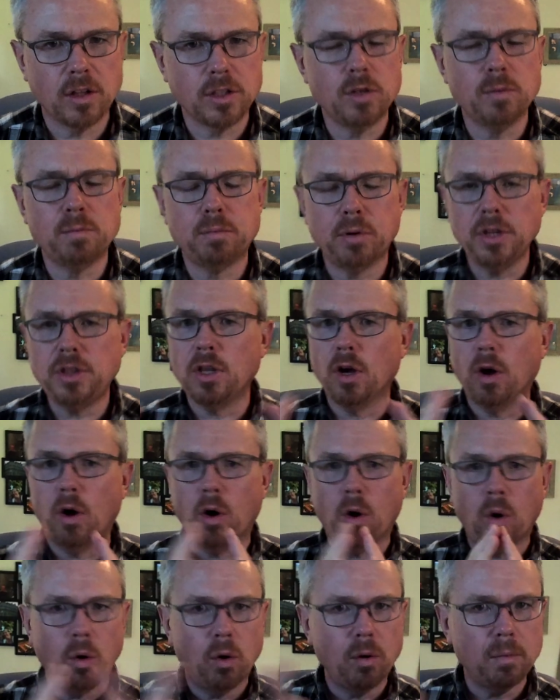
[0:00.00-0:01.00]
You put the
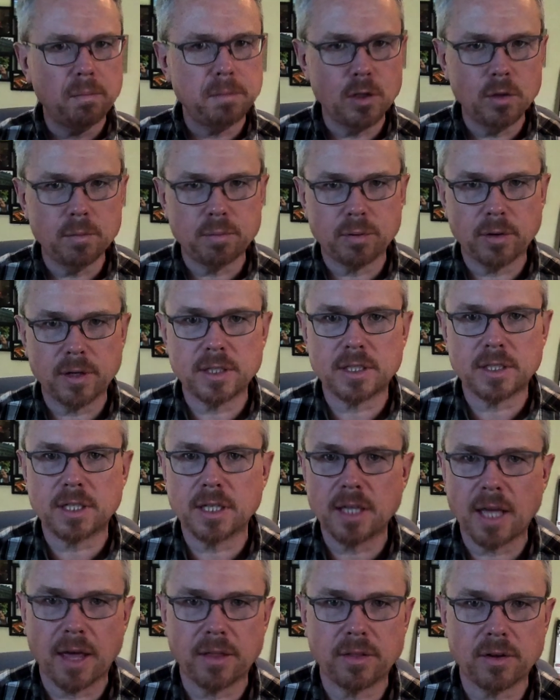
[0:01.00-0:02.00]
whole blueprint
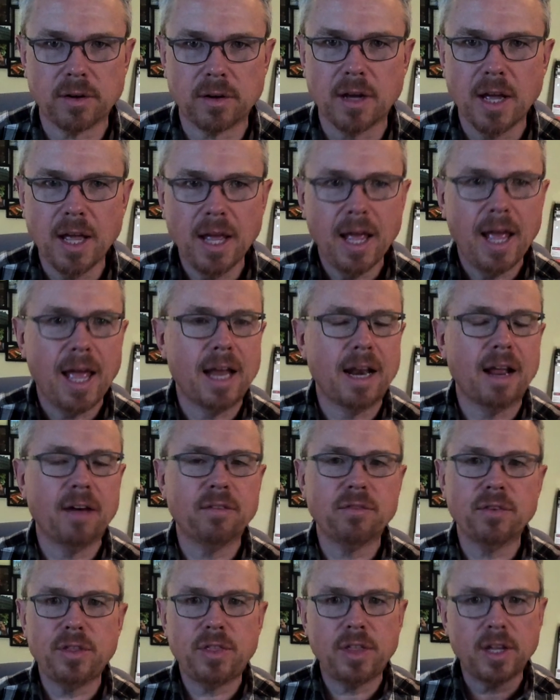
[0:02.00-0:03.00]
together and
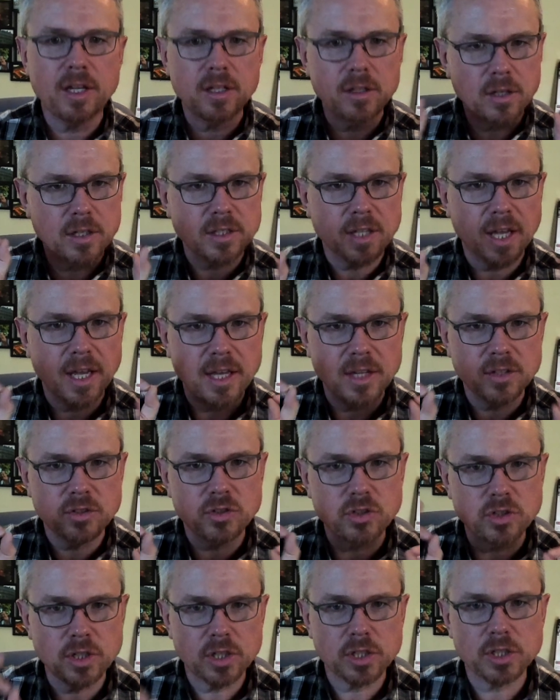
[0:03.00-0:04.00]
everything looks like it's
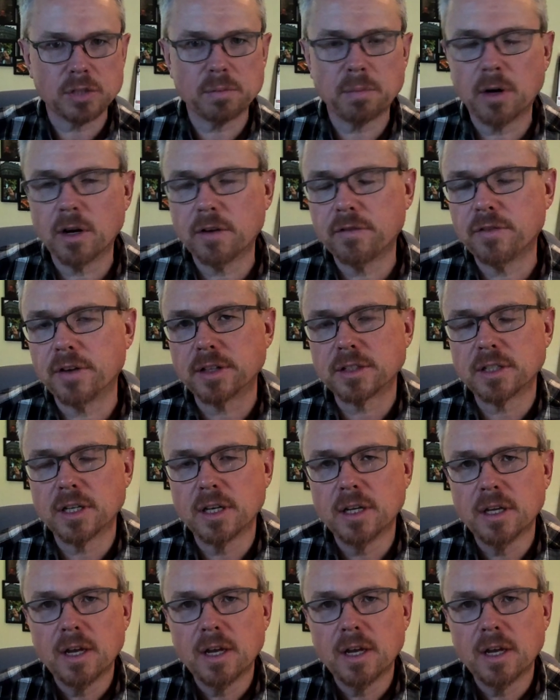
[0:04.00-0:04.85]
just perfect.